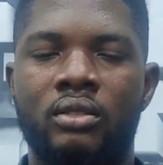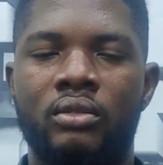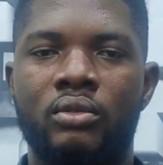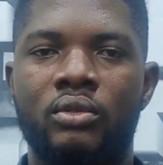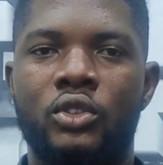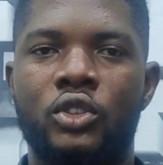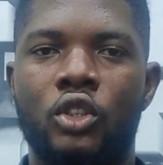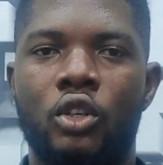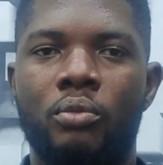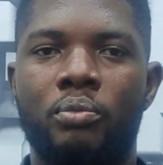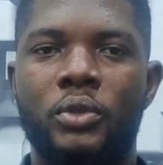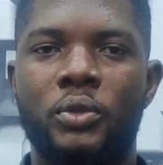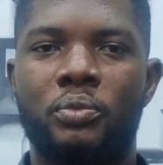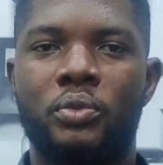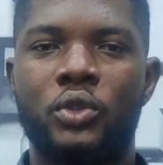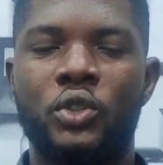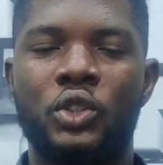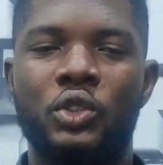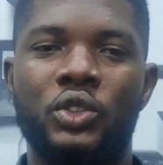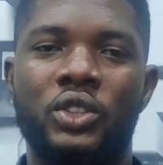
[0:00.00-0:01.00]
some
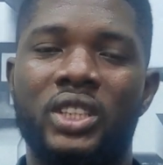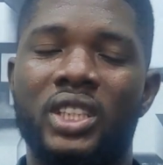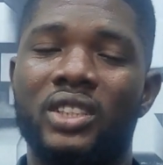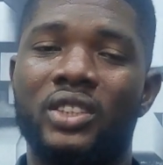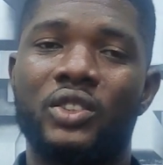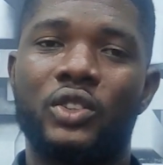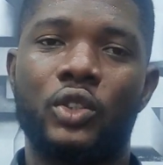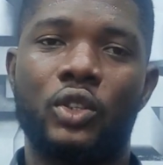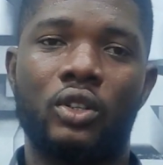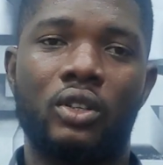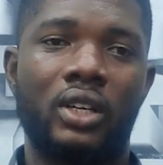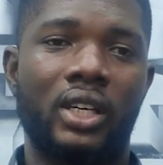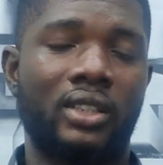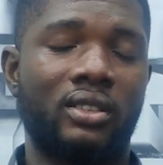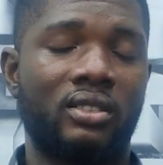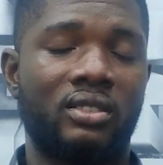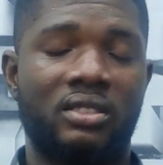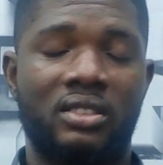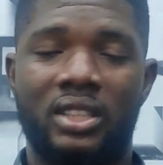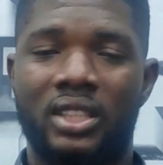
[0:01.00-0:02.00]
people use generator
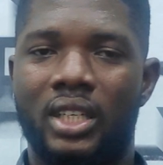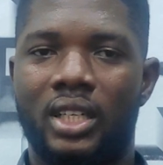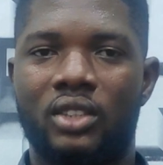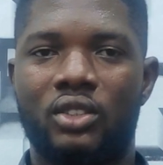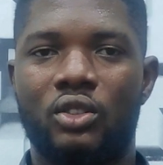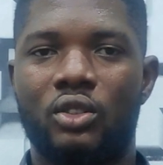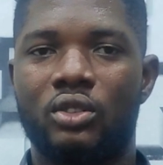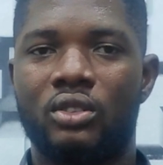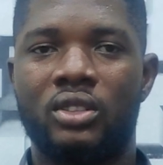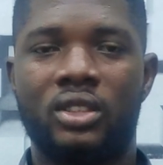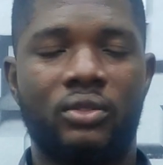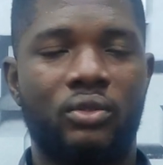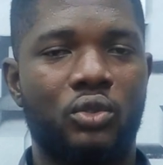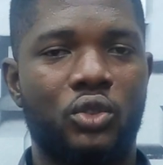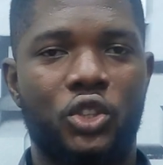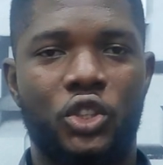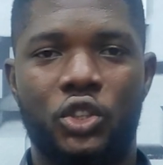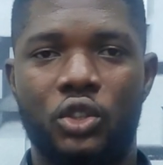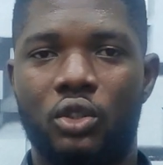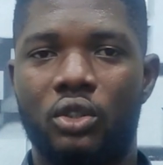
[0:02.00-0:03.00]
and they are not even
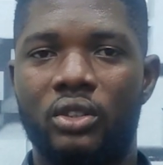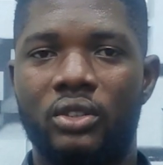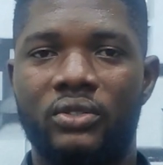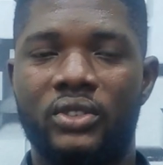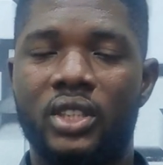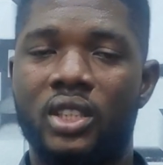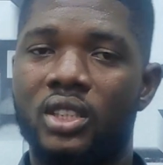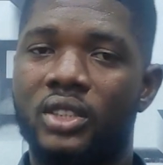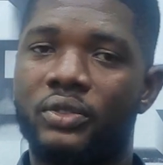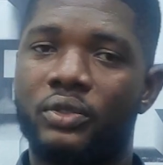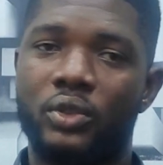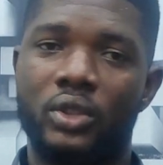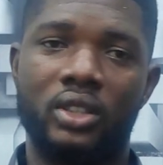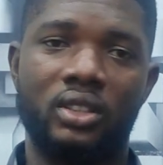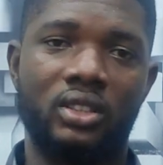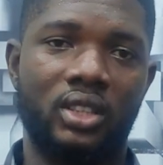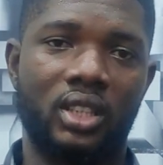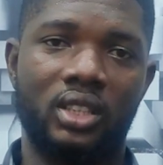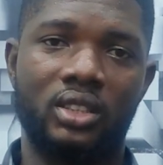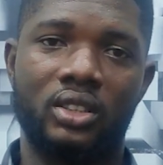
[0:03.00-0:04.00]
sure if there's fuel in
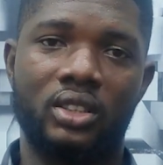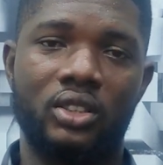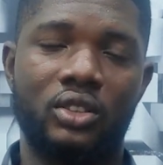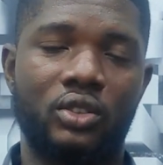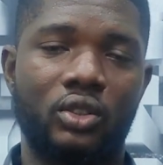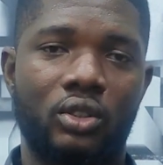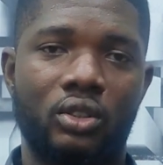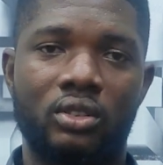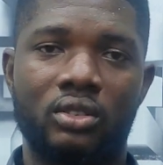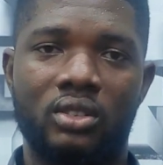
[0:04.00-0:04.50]
their generator.